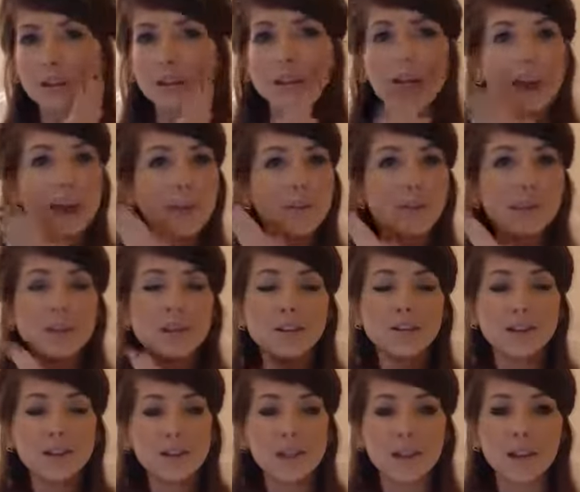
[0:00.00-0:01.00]
areas of
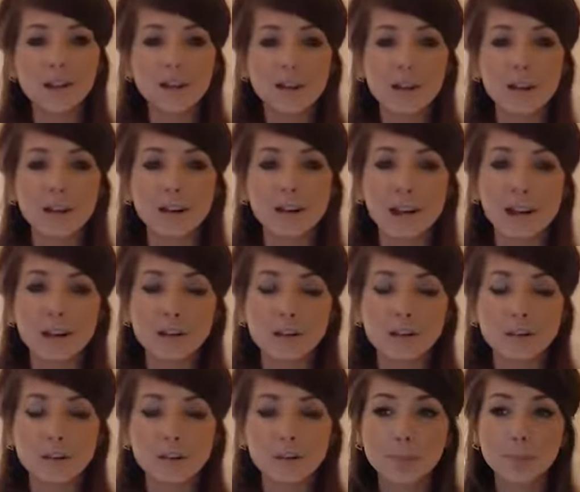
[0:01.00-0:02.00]
skin where I get
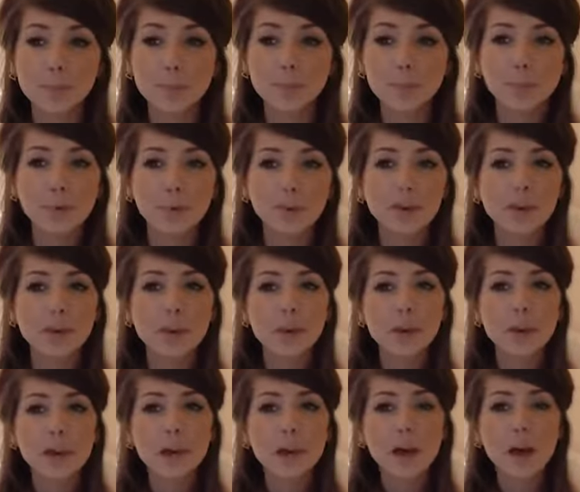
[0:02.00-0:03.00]
loads of spots, but
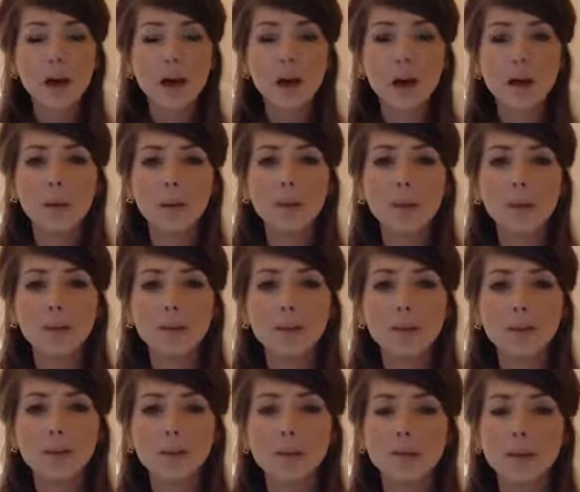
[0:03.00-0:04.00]
if
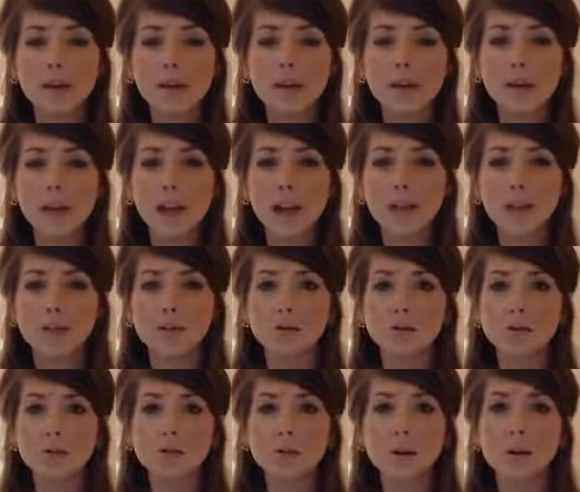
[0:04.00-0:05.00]
I do get the occasional
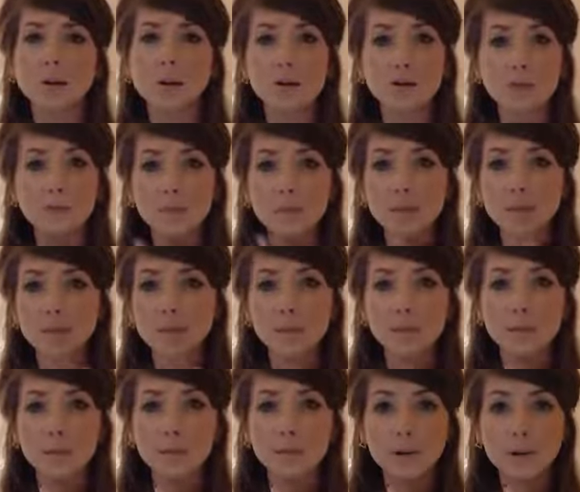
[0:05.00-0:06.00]
spot, it will mostly
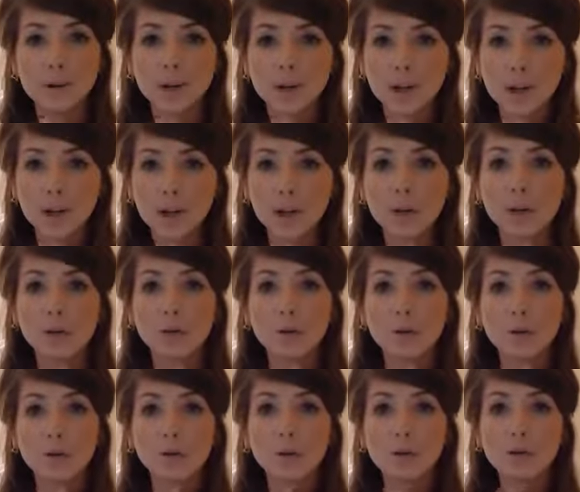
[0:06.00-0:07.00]
be on my chin
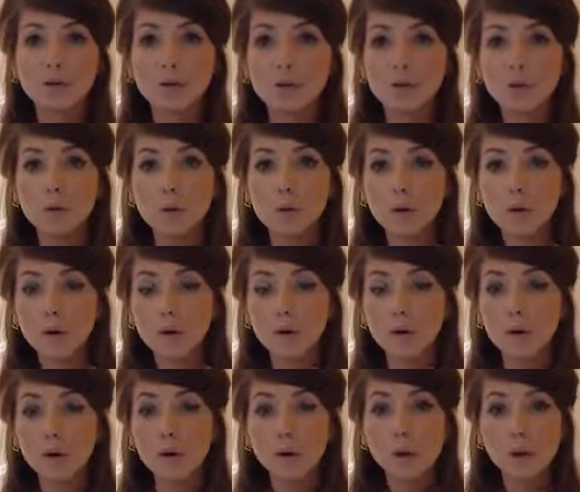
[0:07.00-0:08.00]
or
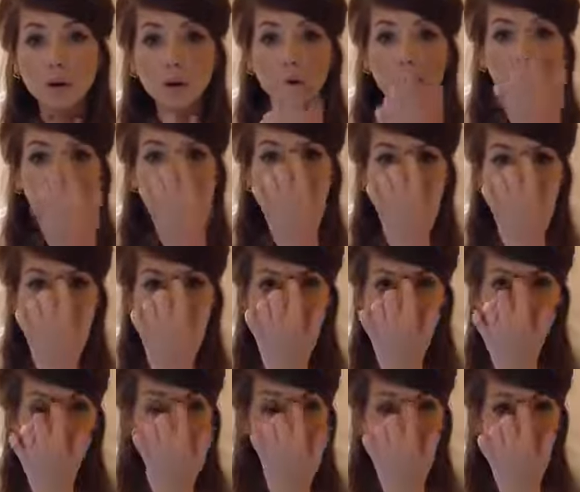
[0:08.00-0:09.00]

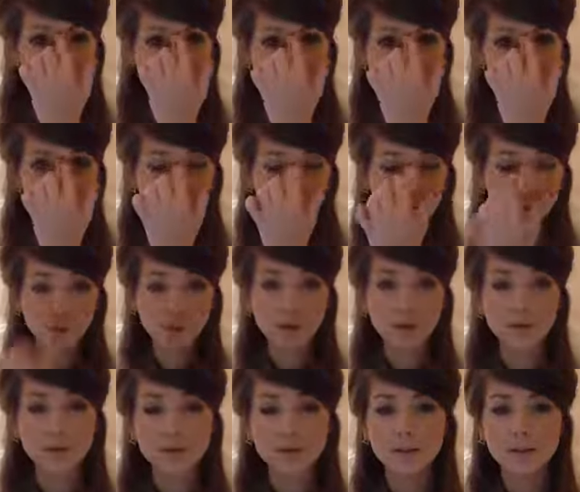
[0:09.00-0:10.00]
here between my
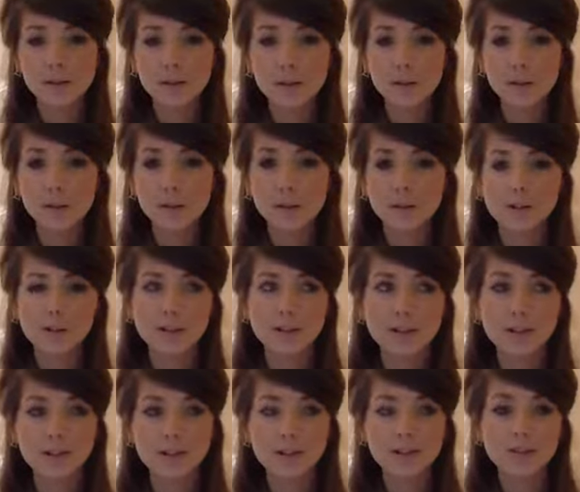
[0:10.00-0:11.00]
eyebrows, which is
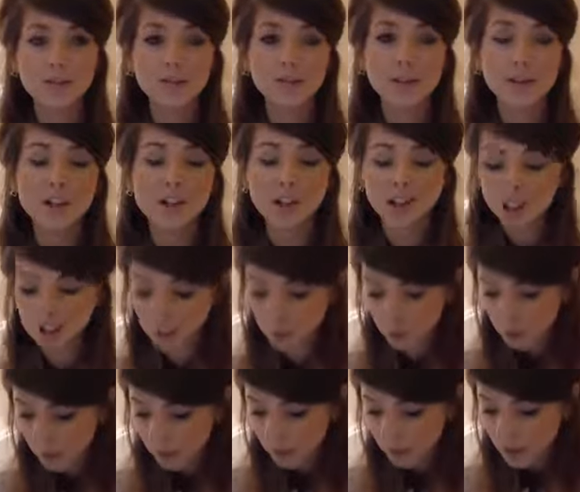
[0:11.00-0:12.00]
such a fetching
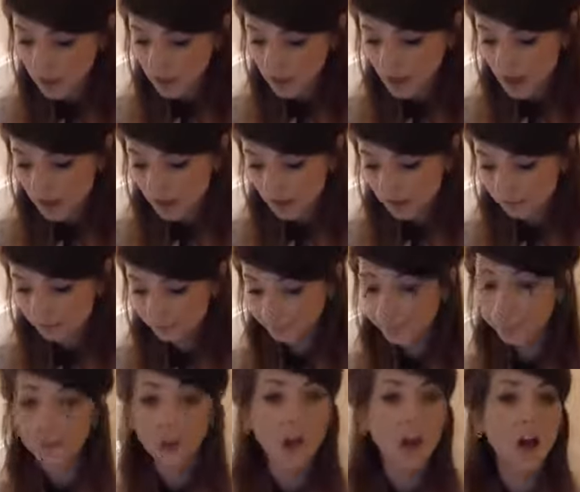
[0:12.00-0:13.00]
look. I
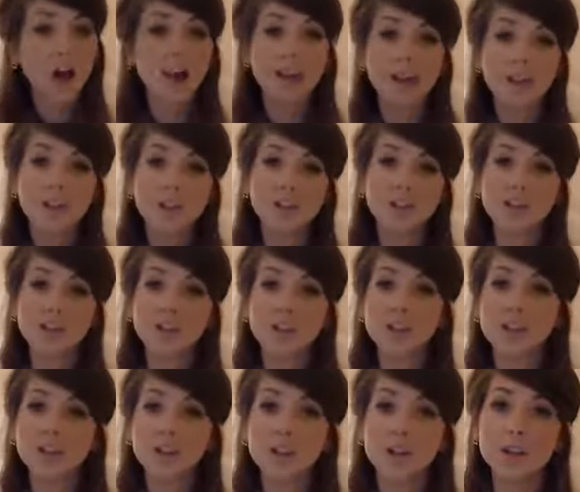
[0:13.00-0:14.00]
literally
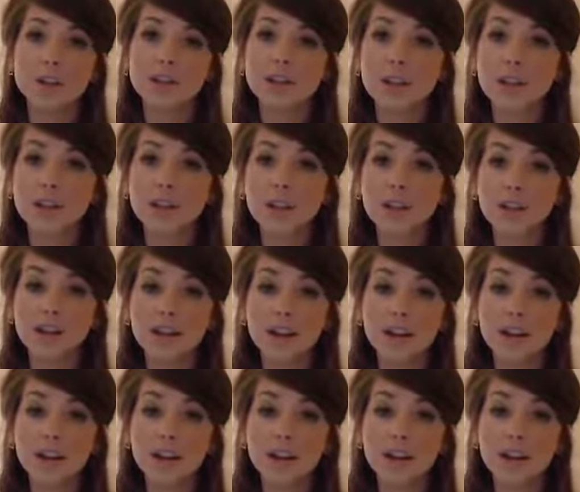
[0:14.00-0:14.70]
just use the